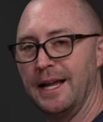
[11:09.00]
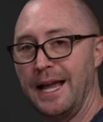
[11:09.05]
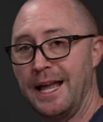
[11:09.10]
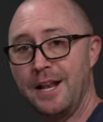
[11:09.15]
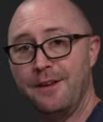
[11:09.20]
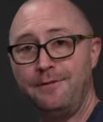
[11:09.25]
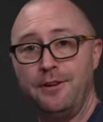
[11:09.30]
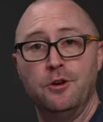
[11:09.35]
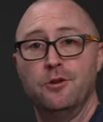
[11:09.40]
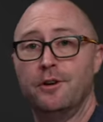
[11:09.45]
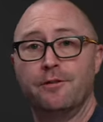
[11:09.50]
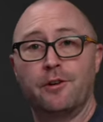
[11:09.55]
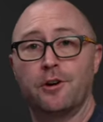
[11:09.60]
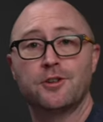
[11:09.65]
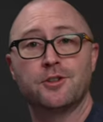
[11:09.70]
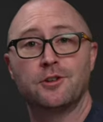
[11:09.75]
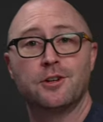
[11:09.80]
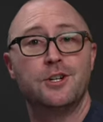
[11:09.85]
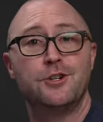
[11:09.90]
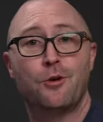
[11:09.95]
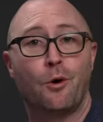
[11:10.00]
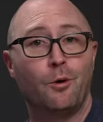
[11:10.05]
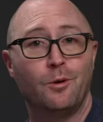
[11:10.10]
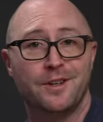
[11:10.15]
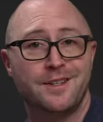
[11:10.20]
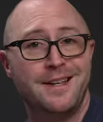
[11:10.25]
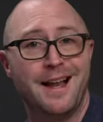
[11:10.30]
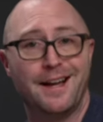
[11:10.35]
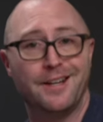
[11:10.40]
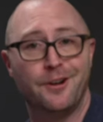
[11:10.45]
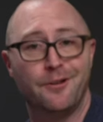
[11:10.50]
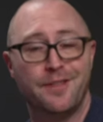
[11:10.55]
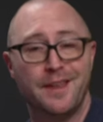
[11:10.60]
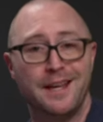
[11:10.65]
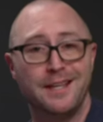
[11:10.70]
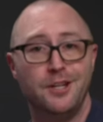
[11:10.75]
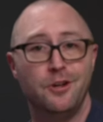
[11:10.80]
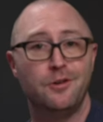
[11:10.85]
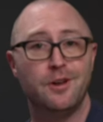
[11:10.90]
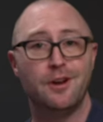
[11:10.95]
And if Universal Control is not your
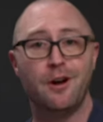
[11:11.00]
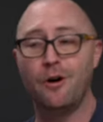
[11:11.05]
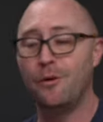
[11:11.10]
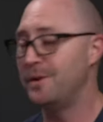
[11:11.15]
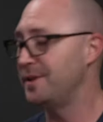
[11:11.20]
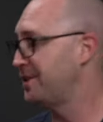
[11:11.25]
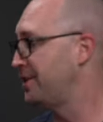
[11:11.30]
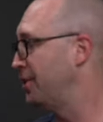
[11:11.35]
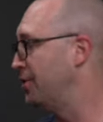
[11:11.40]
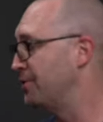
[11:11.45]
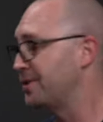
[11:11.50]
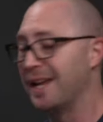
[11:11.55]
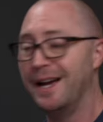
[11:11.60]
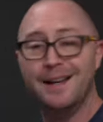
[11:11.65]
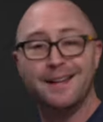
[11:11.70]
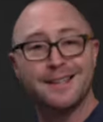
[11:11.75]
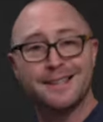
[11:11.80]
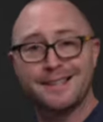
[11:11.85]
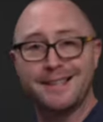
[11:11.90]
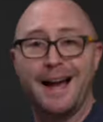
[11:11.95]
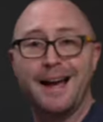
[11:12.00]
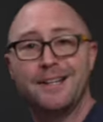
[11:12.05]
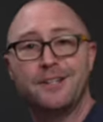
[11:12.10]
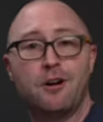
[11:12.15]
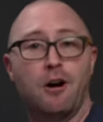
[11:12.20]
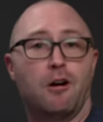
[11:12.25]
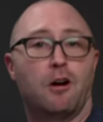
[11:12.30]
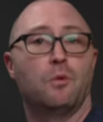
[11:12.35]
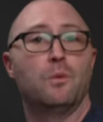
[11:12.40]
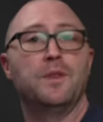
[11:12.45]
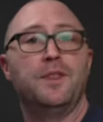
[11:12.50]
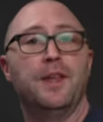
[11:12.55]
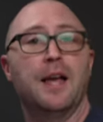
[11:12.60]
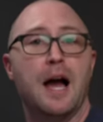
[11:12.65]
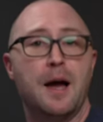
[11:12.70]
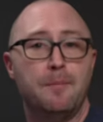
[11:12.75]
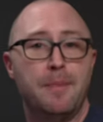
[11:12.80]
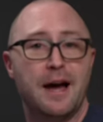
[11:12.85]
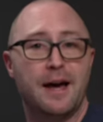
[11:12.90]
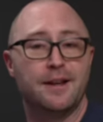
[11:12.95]
thing, you can always use Sidecar with the
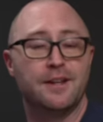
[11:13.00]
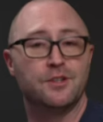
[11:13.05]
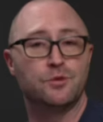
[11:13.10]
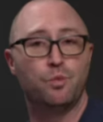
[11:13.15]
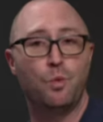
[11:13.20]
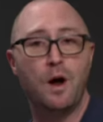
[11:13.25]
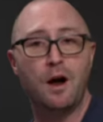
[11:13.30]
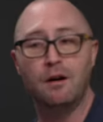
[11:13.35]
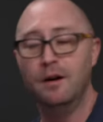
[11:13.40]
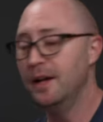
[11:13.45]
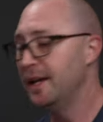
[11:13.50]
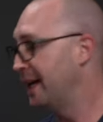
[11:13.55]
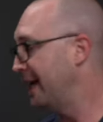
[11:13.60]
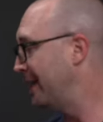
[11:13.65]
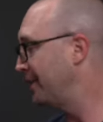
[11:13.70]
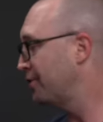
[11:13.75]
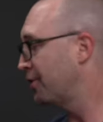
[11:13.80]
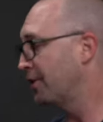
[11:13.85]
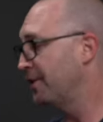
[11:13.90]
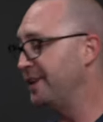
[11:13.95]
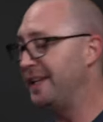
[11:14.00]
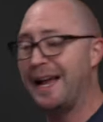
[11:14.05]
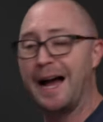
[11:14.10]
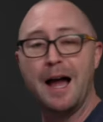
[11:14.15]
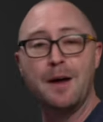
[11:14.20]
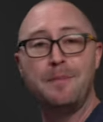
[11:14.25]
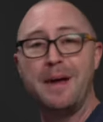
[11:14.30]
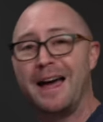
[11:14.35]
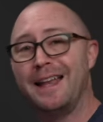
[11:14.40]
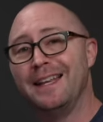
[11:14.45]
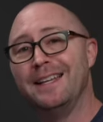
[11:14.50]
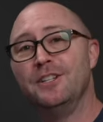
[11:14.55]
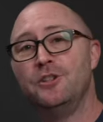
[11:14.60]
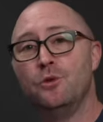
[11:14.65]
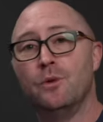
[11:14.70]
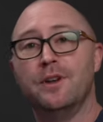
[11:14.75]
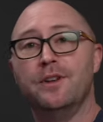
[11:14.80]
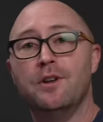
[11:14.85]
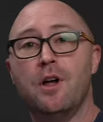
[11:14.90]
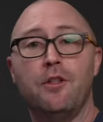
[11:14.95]
iPad as well and turn the iPad
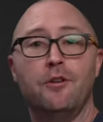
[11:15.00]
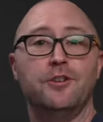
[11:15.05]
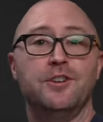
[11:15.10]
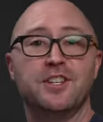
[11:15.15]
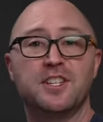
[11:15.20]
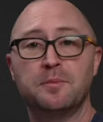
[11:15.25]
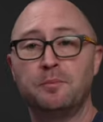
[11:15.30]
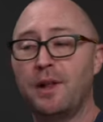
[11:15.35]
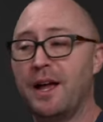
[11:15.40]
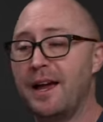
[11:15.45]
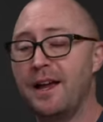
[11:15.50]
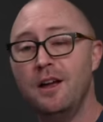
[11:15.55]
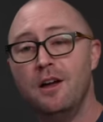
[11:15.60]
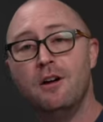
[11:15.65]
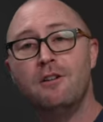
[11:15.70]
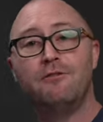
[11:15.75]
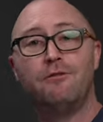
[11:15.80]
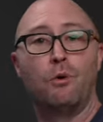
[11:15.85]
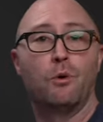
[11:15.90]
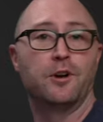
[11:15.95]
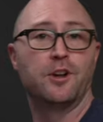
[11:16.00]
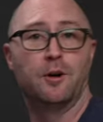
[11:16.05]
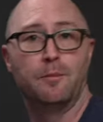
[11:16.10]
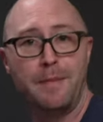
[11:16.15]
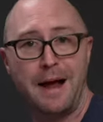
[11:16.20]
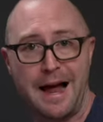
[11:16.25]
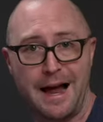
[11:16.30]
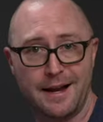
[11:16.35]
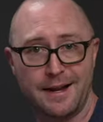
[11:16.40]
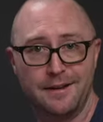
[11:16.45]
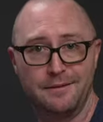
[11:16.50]
into another display for your Mac.